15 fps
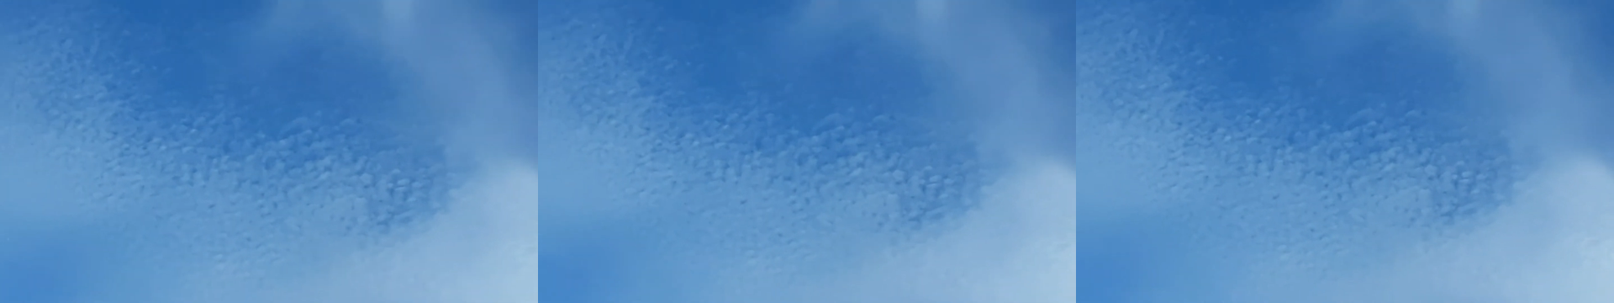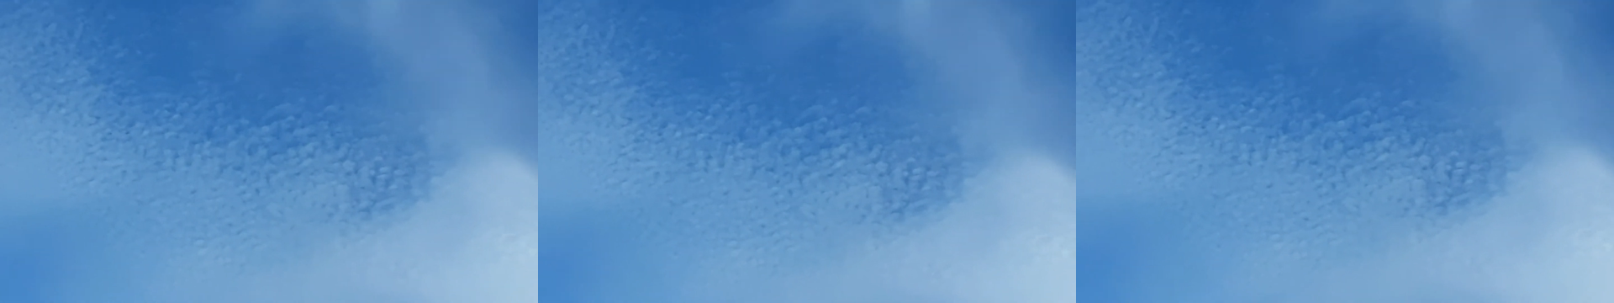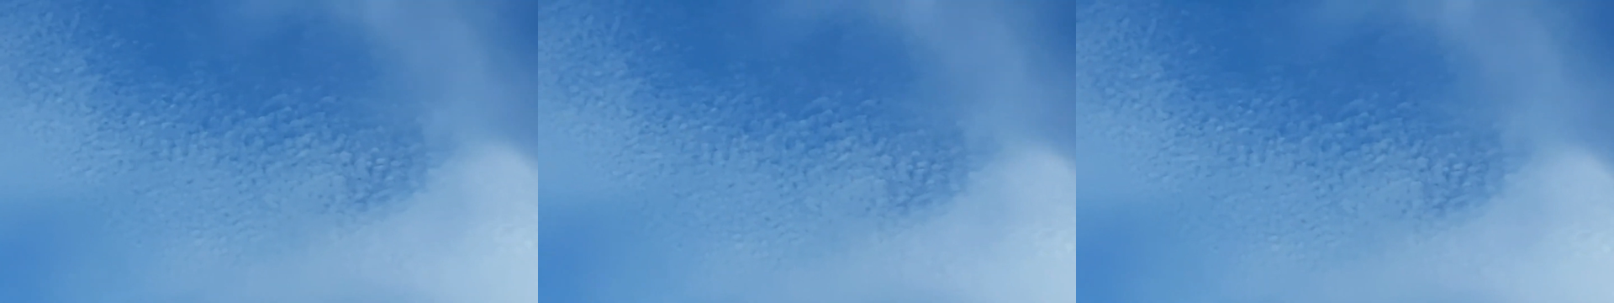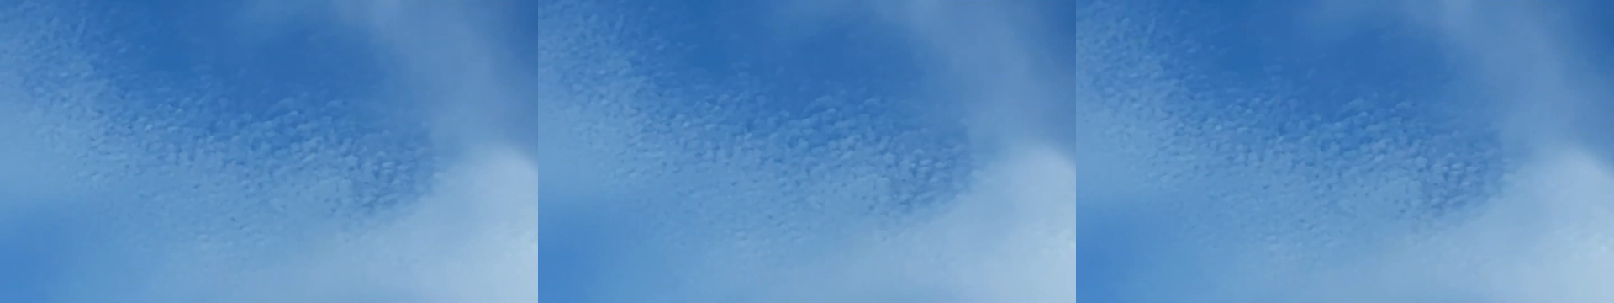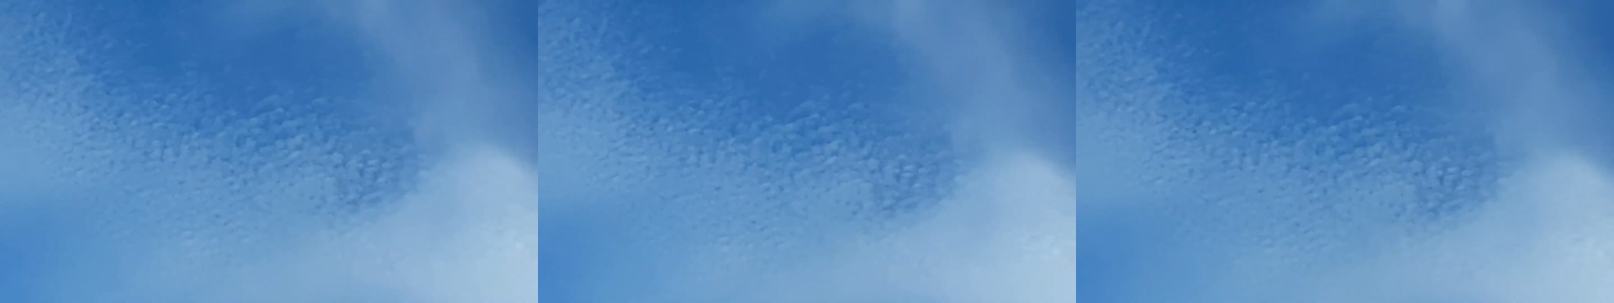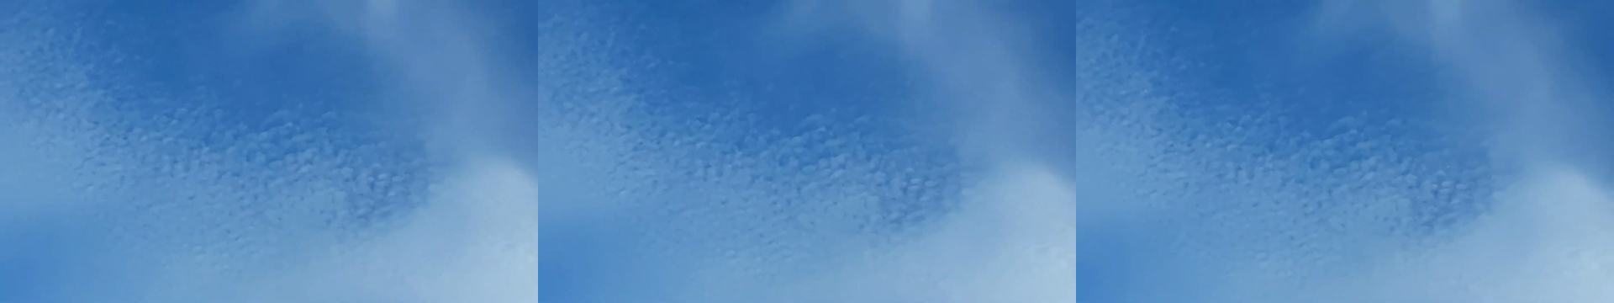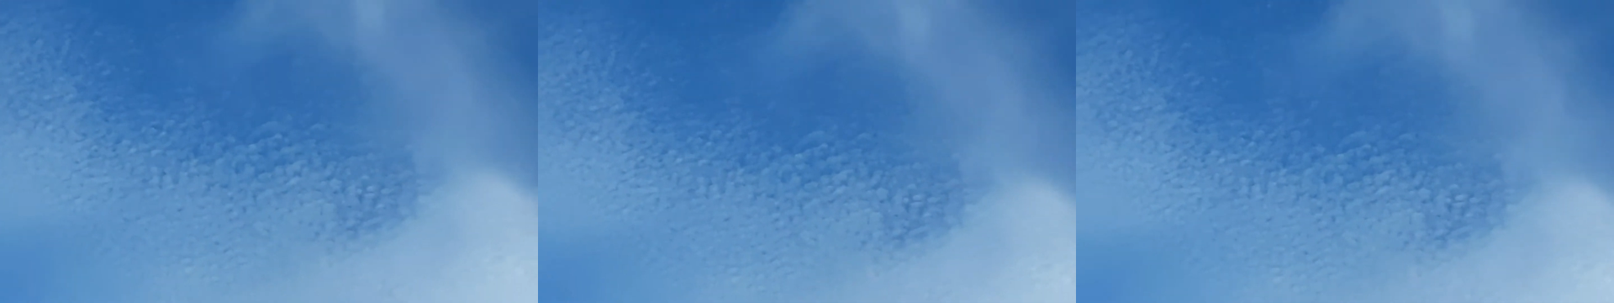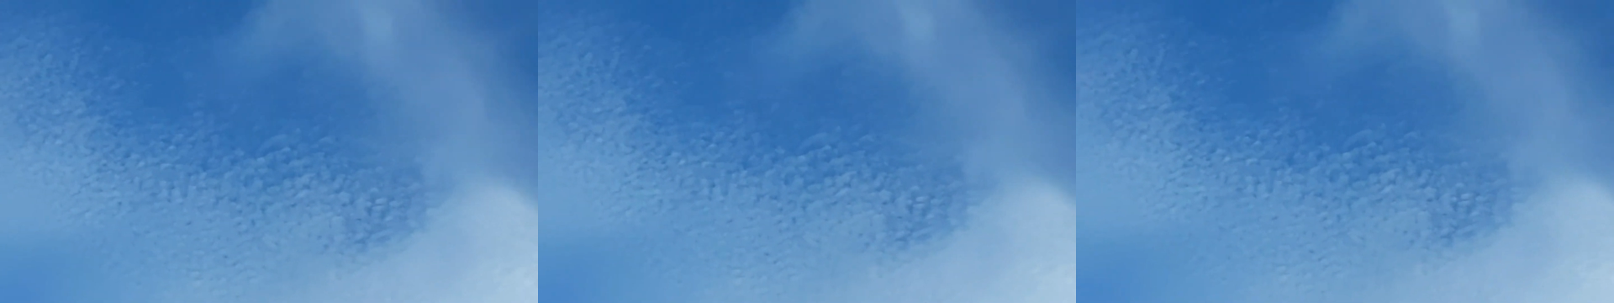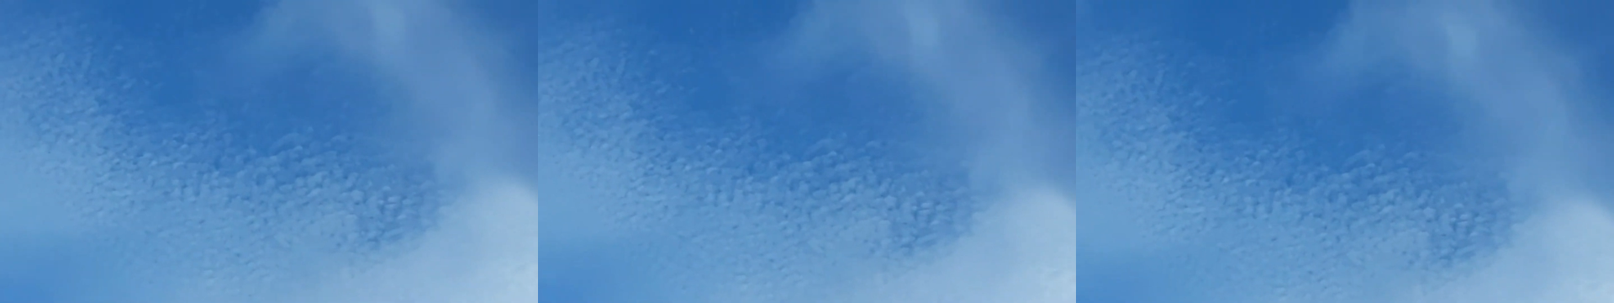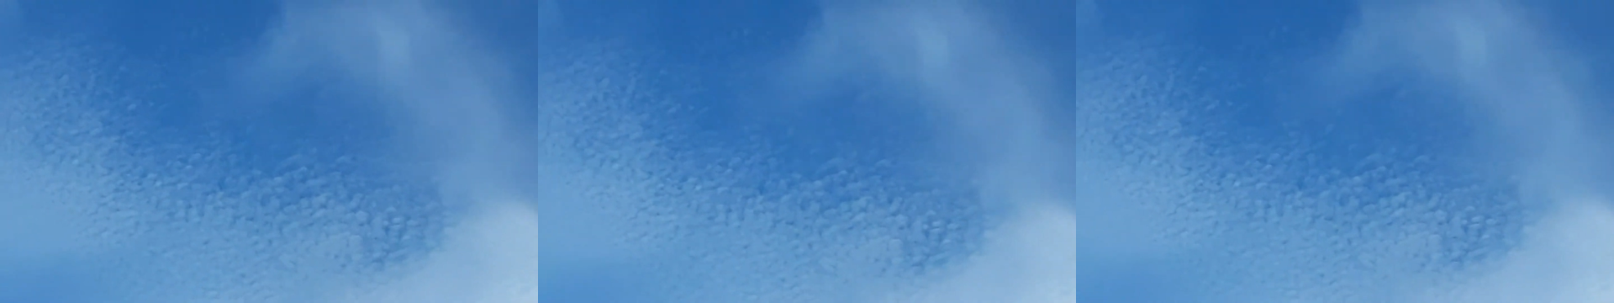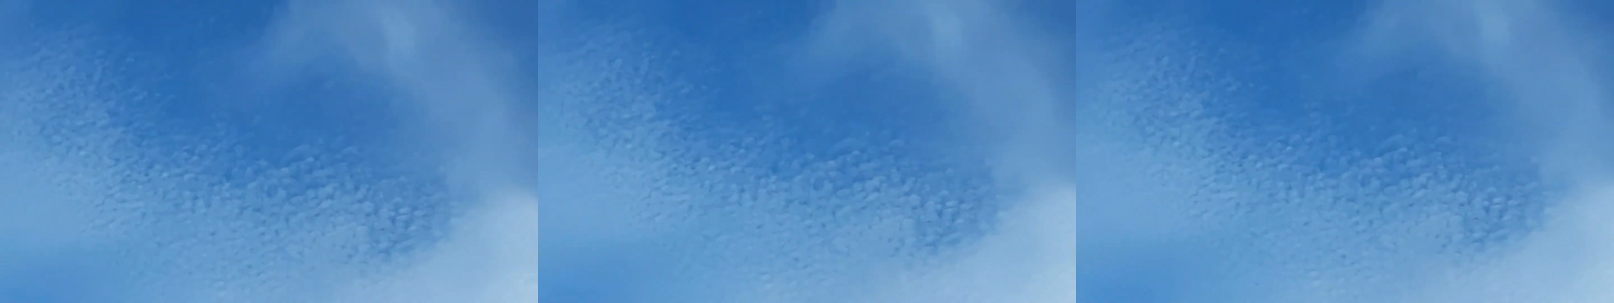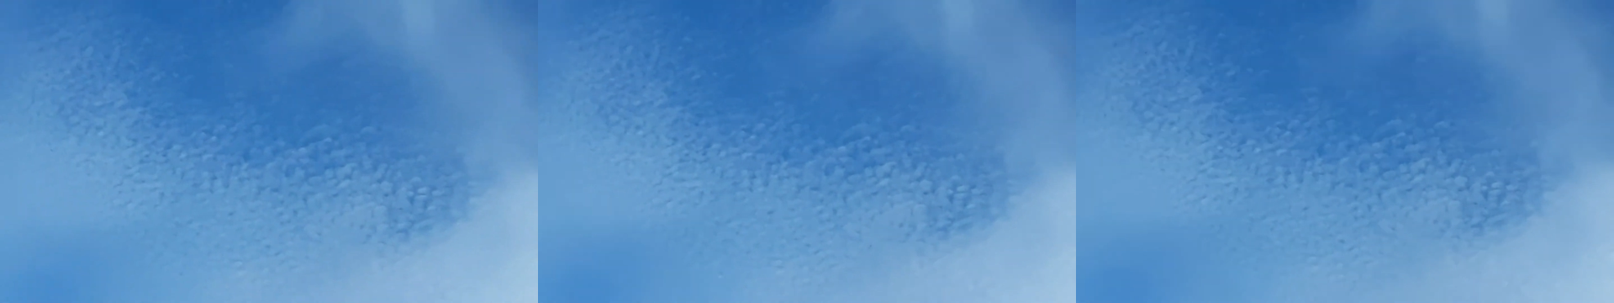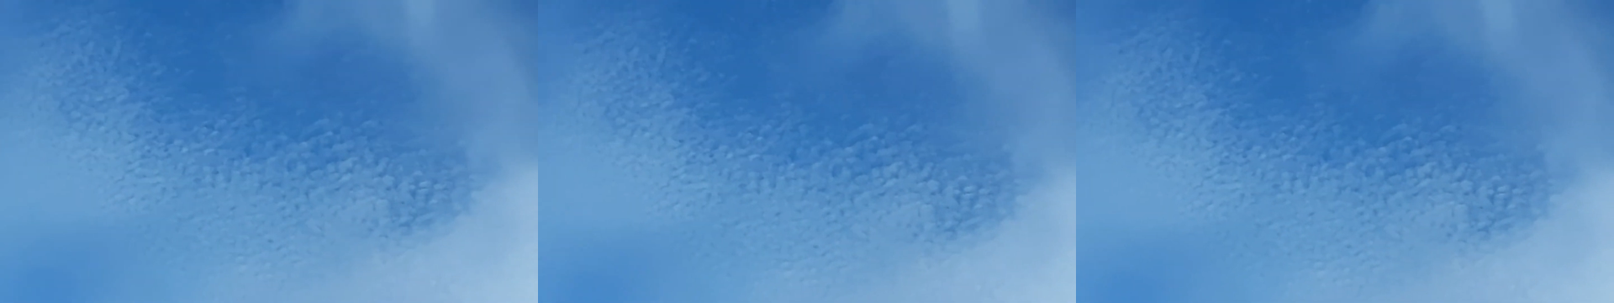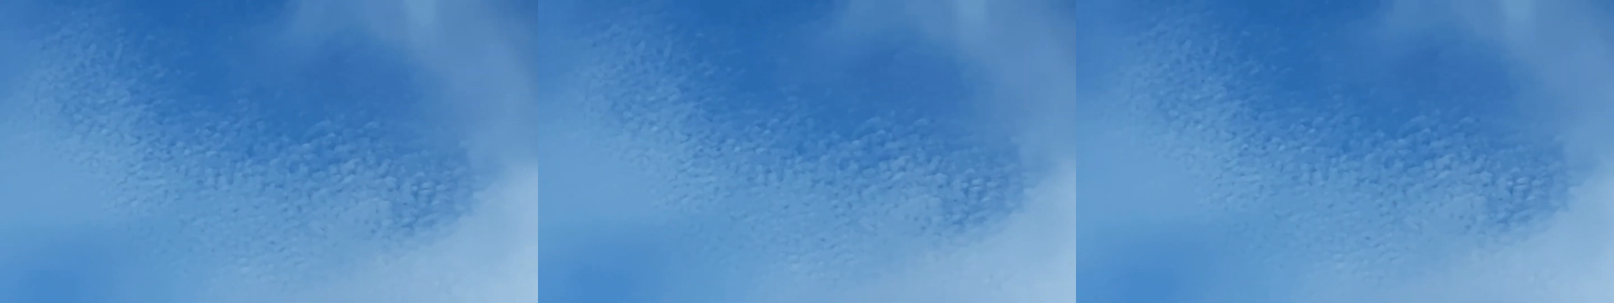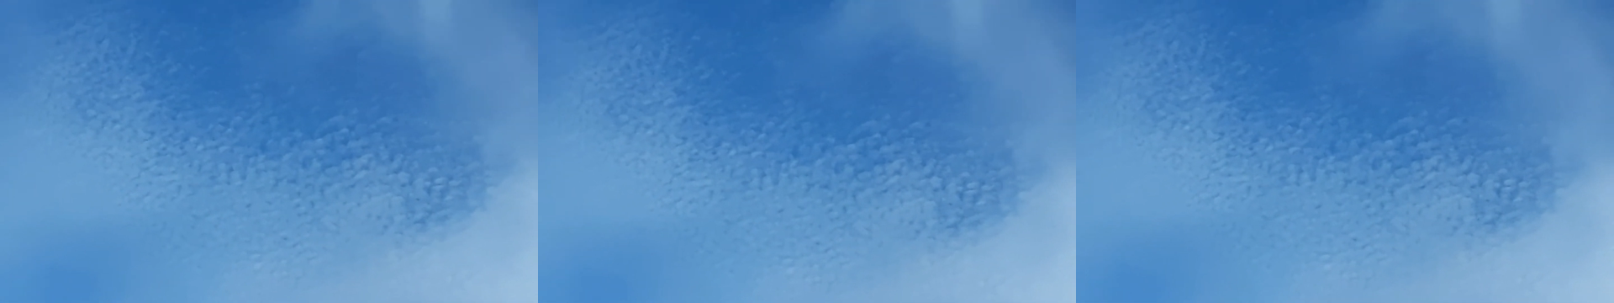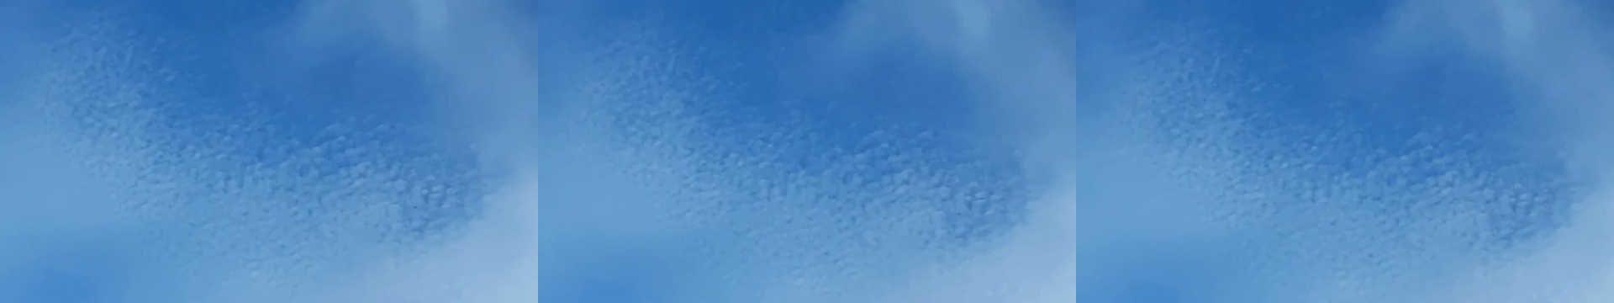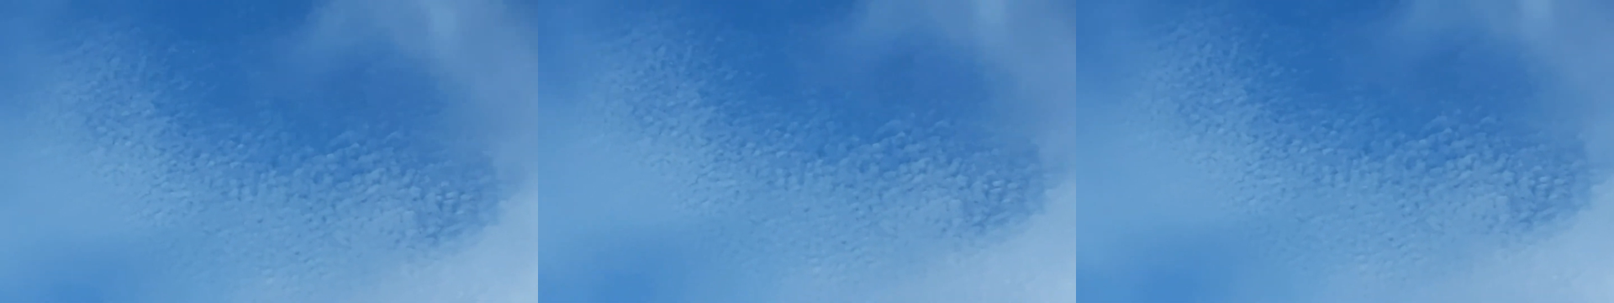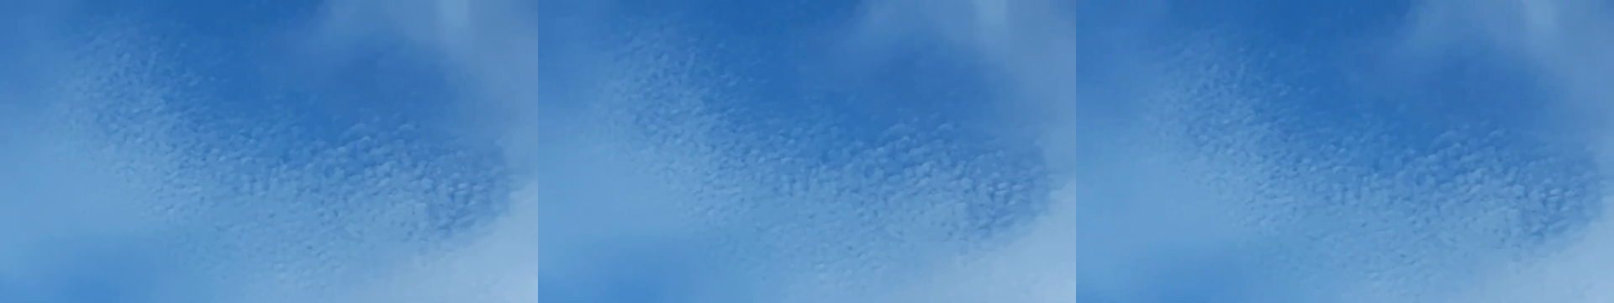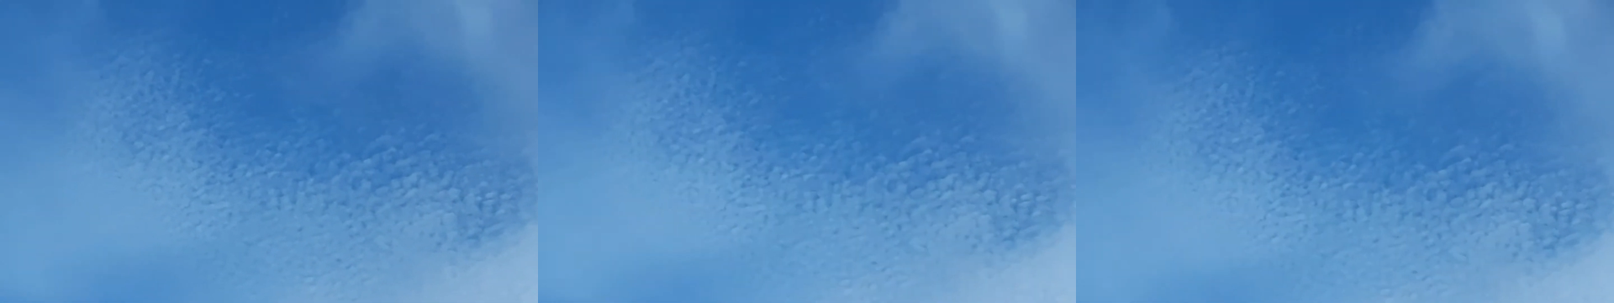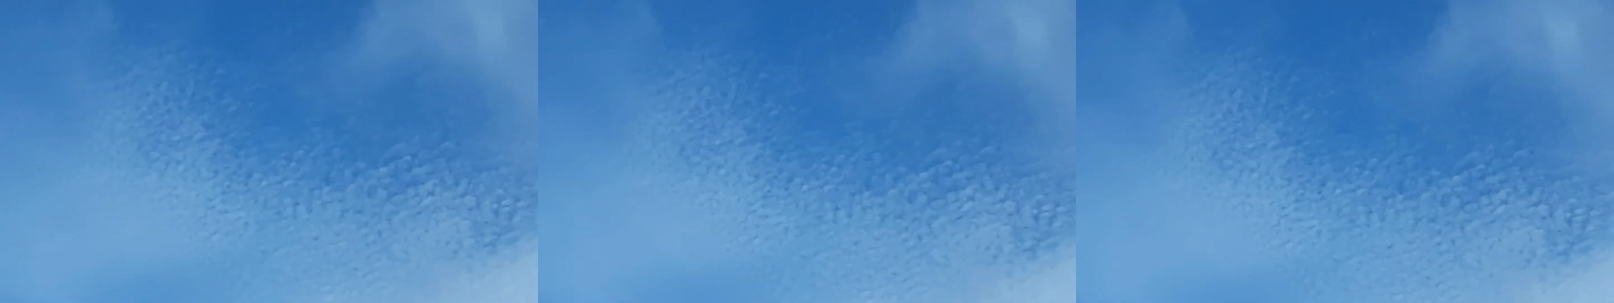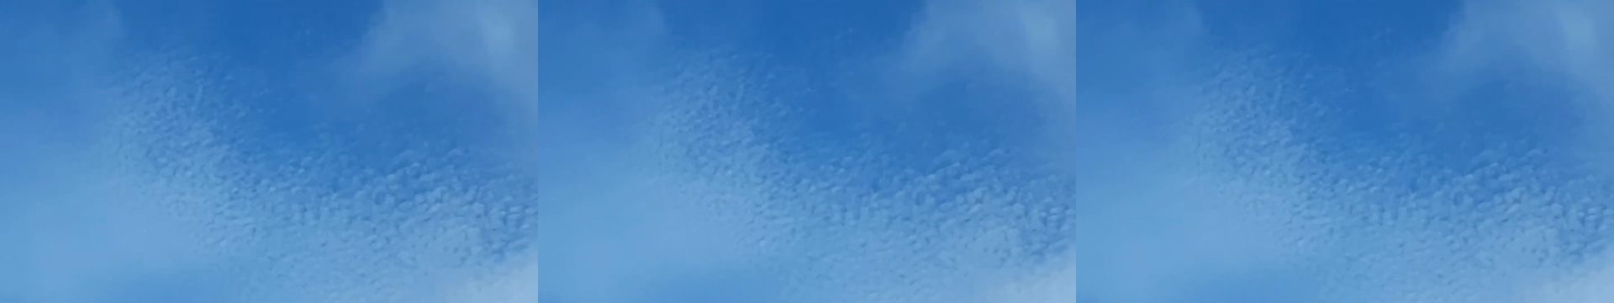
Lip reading: (no speaker visible)